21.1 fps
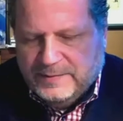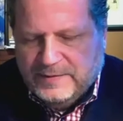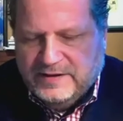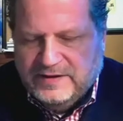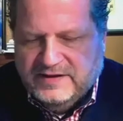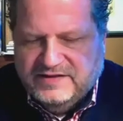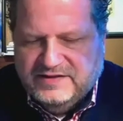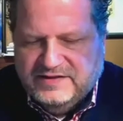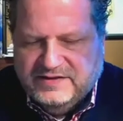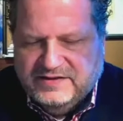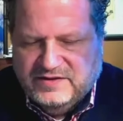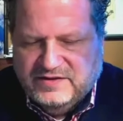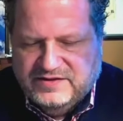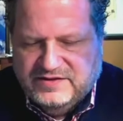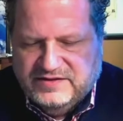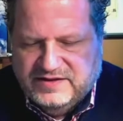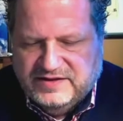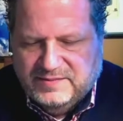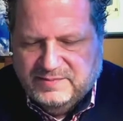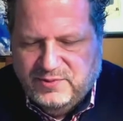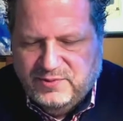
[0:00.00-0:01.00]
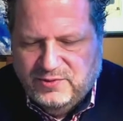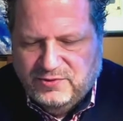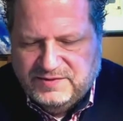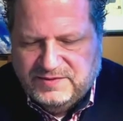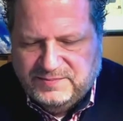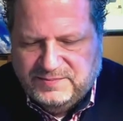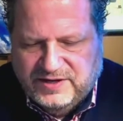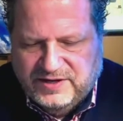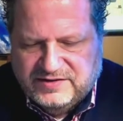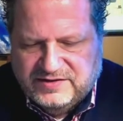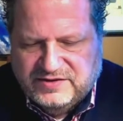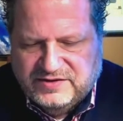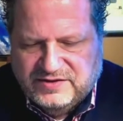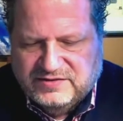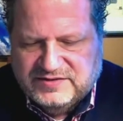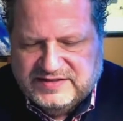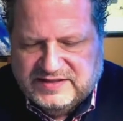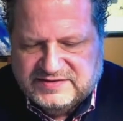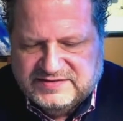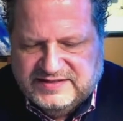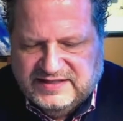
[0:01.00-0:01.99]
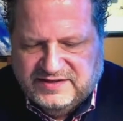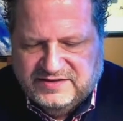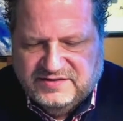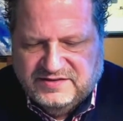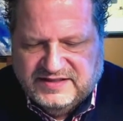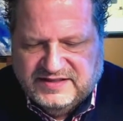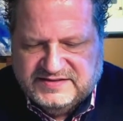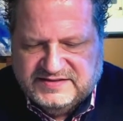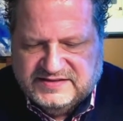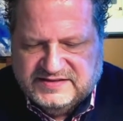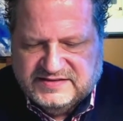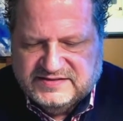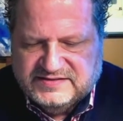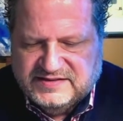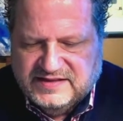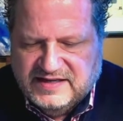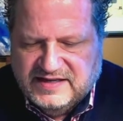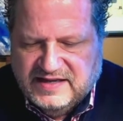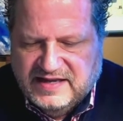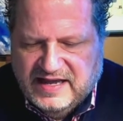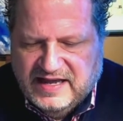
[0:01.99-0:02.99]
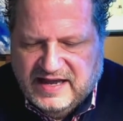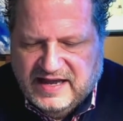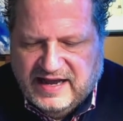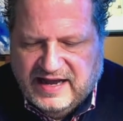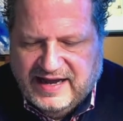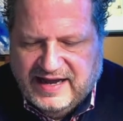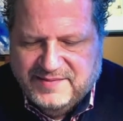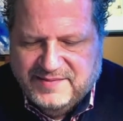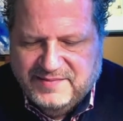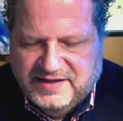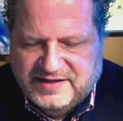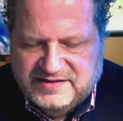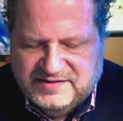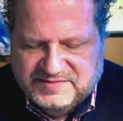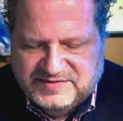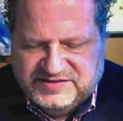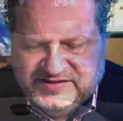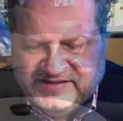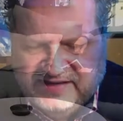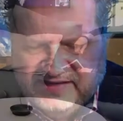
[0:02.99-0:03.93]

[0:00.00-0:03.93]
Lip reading: The important part, though, is I'll tell you this is, I made the mistake